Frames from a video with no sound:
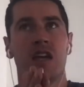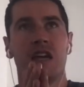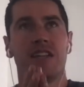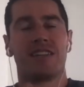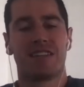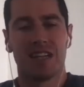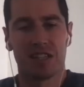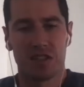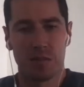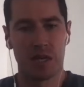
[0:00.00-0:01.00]
it
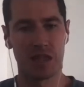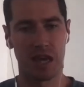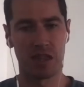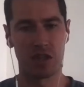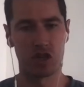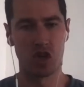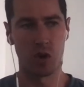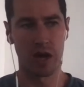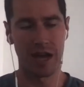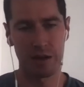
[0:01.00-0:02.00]
doesn't mean that there's
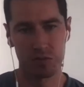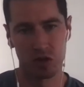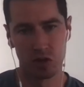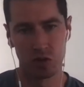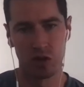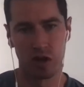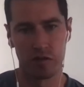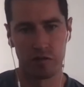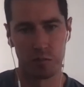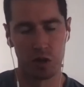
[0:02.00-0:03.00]
no absolute
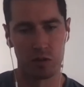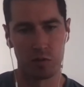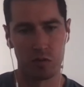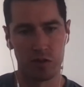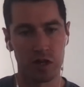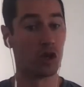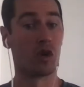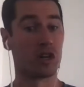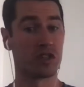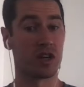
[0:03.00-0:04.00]
of bulletproofing,
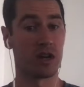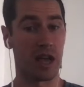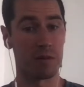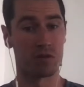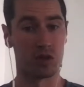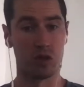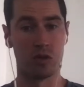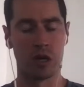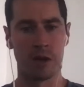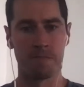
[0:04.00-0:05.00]
nor is there an
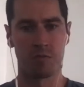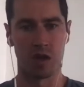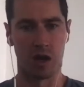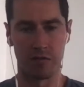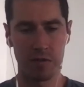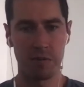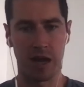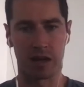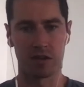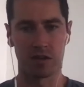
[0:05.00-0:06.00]
absolute of
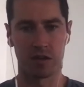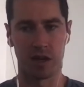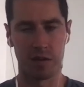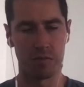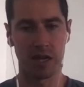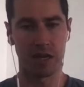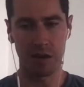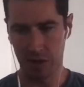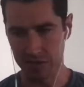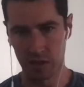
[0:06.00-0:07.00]
impact. An NBA
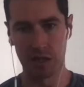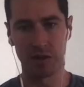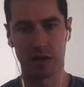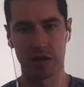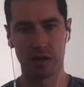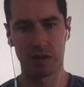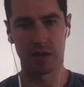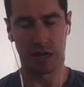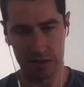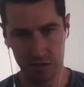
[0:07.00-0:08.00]
game has a limit.
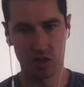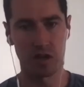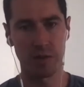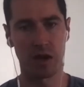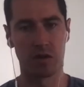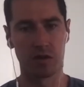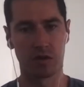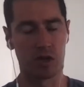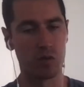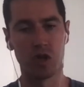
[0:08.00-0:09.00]
It has a certain amount.
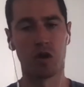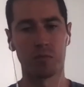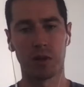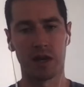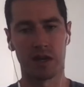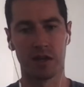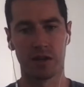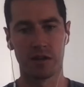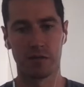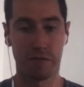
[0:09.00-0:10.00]
You don't play
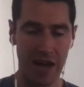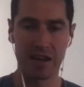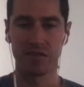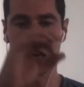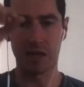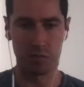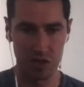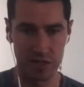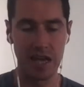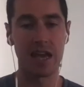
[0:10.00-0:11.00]
5 games
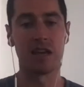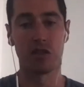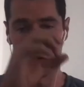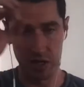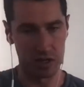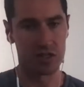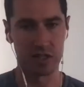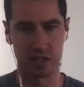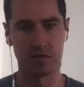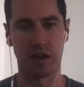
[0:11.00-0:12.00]
a day,
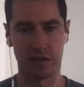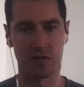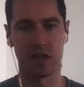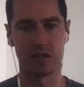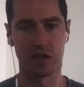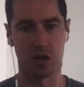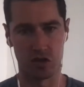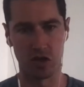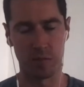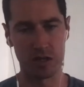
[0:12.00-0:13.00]
365 days a year. You
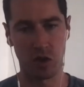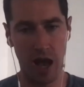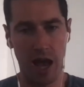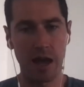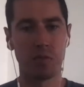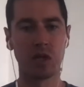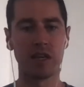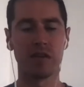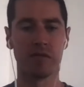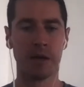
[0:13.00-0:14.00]
see what I mean? So I
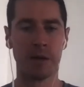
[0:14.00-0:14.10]
believe